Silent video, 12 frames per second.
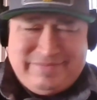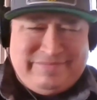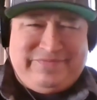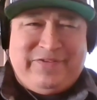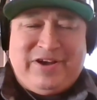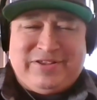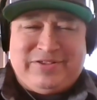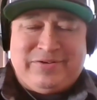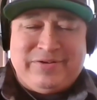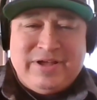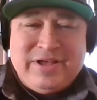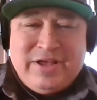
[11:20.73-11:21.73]
Fuck
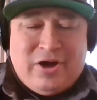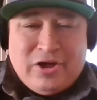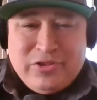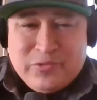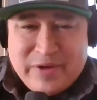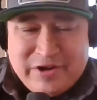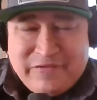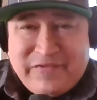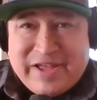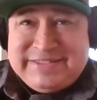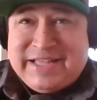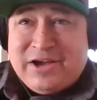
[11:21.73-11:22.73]
no. All the Raider
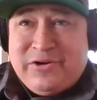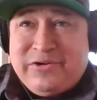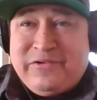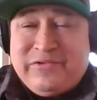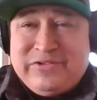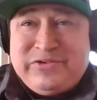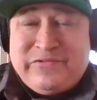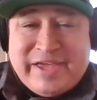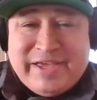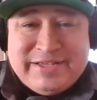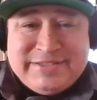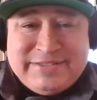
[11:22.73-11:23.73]
fans that go to
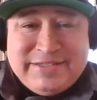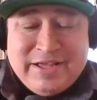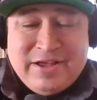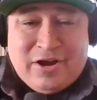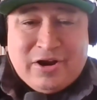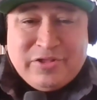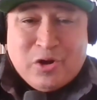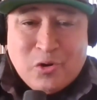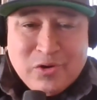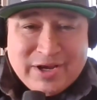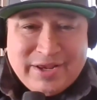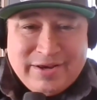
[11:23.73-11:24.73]
Vegas are the
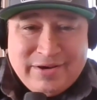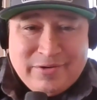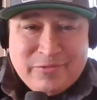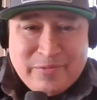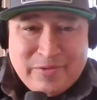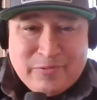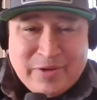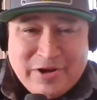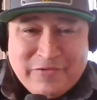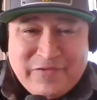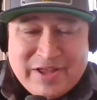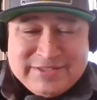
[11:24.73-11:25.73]
Oakland
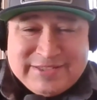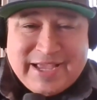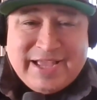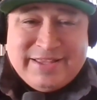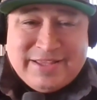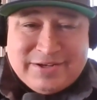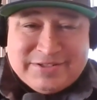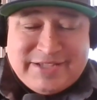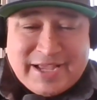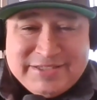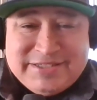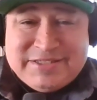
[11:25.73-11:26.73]
Raider fans and the Los
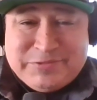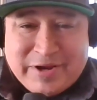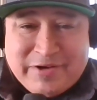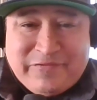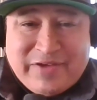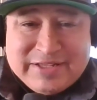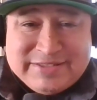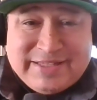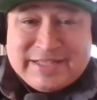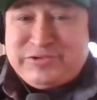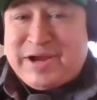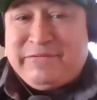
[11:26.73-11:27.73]
Angeles Raider fans
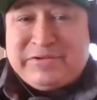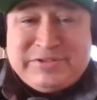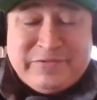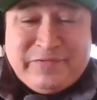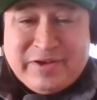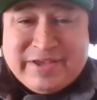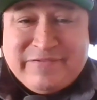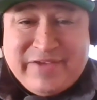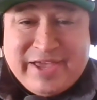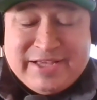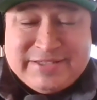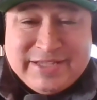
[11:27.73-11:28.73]
that travel to fucking
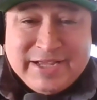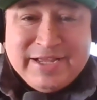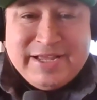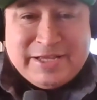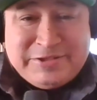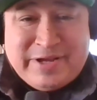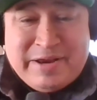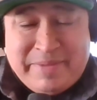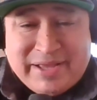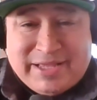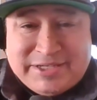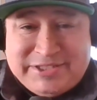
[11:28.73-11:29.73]
Vegas and try to
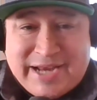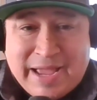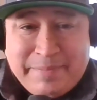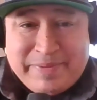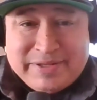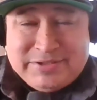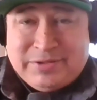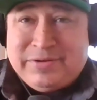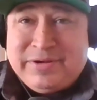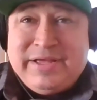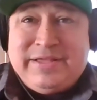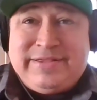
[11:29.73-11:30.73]
make that shit happen.
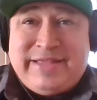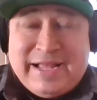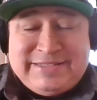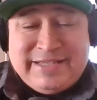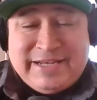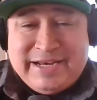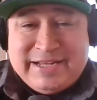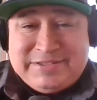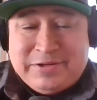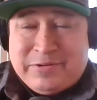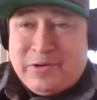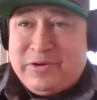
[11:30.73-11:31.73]
So that city
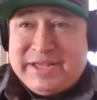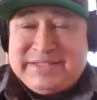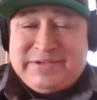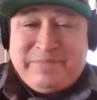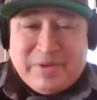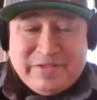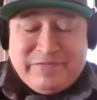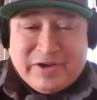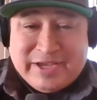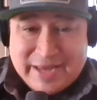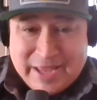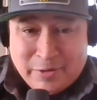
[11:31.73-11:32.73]
needs to grow and needs some
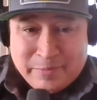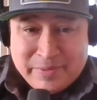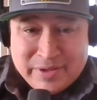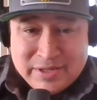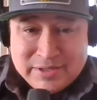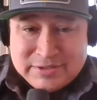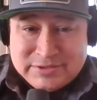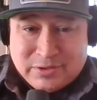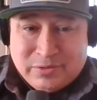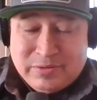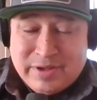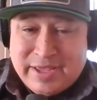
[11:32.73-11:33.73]
motherfucking help.
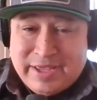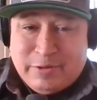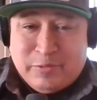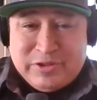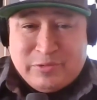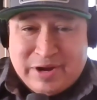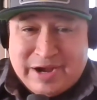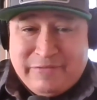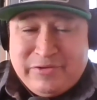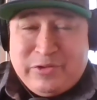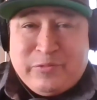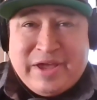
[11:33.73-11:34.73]
So
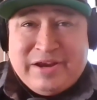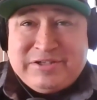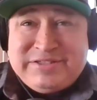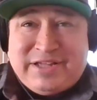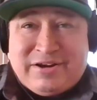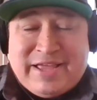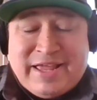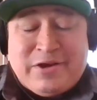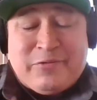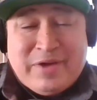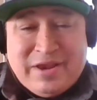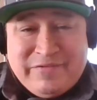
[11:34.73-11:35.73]
whenever the Raiders start
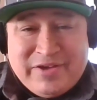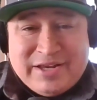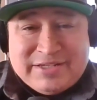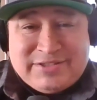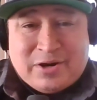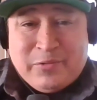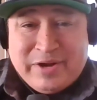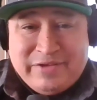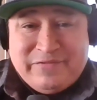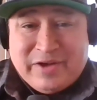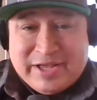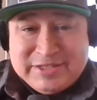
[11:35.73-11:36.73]
getting relevant and start
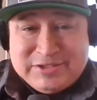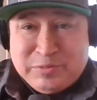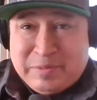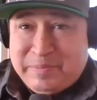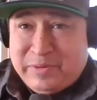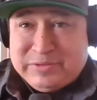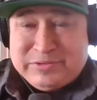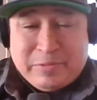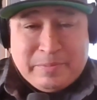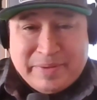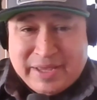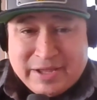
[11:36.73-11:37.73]
winning fucking Super Bowls
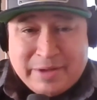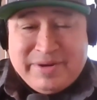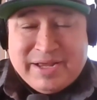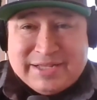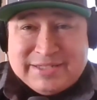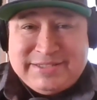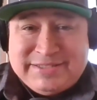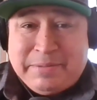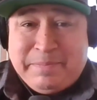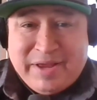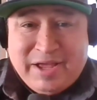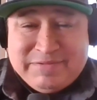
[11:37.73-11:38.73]
or becoming a
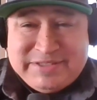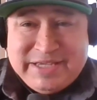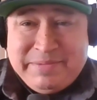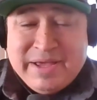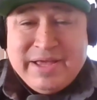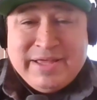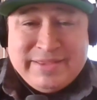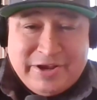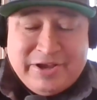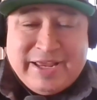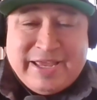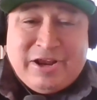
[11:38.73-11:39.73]
consistent playoff team,
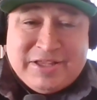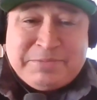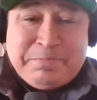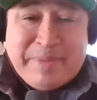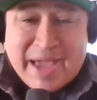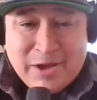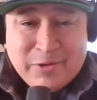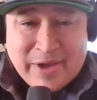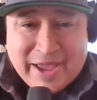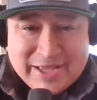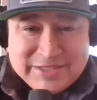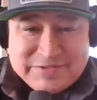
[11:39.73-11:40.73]
then you're going to get all these
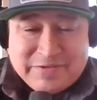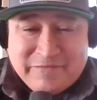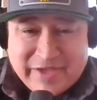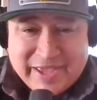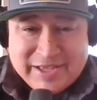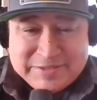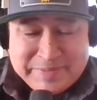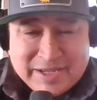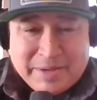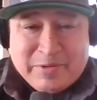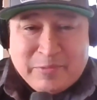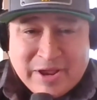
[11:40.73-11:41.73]
bandwagons from Vegas
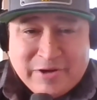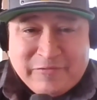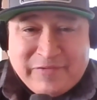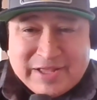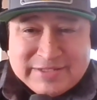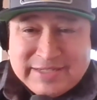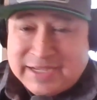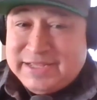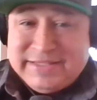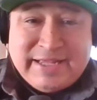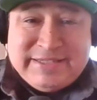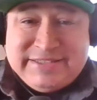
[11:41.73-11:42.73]
becoming Raider fans.
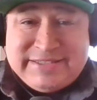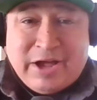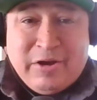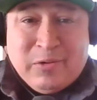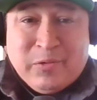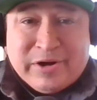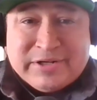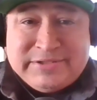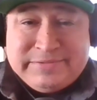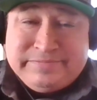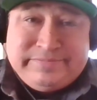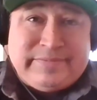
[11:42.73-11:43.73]
That's just how it
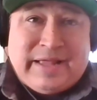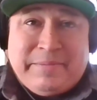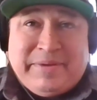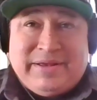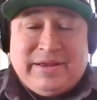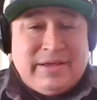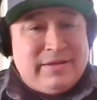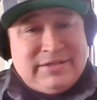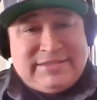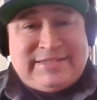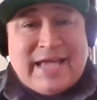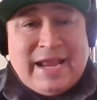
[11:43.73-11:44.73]
works. I mean,
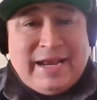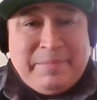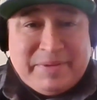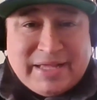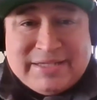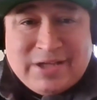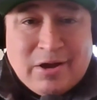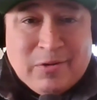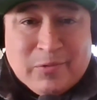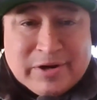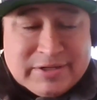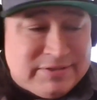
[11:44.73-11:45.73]
sadly, but that's how
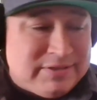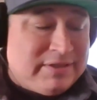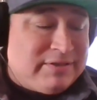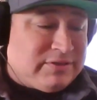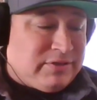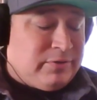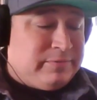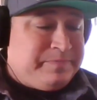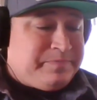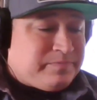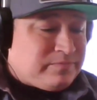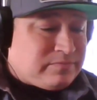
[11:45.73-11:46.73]
it works.
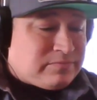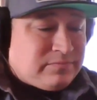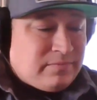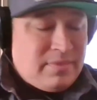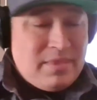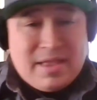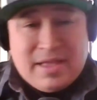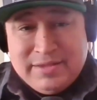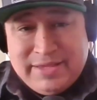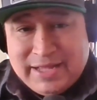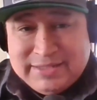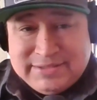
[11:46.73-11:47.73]
So
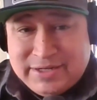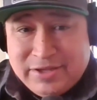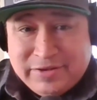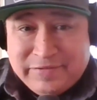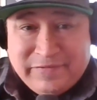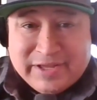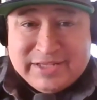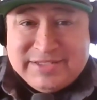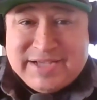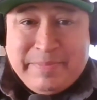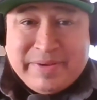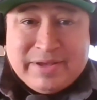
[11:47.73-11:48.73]
that's another fucking
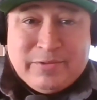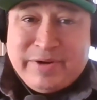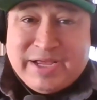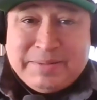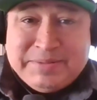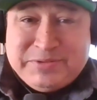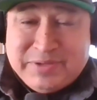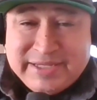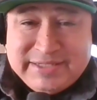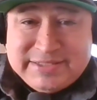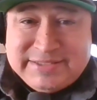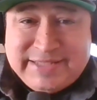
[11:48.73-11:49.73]
topic when it comes to
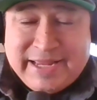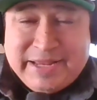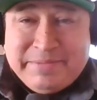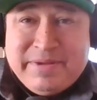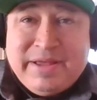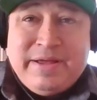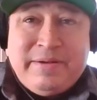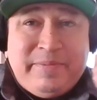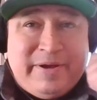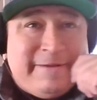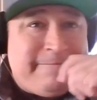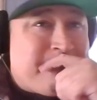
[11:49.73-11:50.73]
Allegiant Stadium.
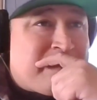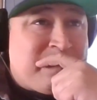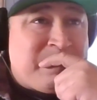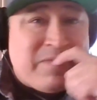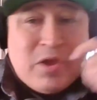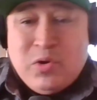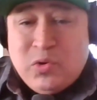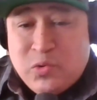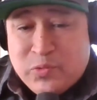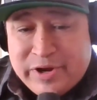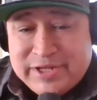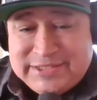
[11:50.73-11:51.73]
But
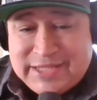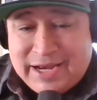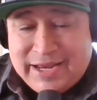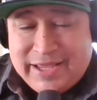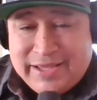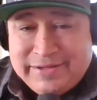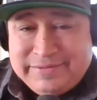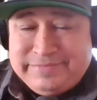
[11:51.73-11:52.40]
who runs LA?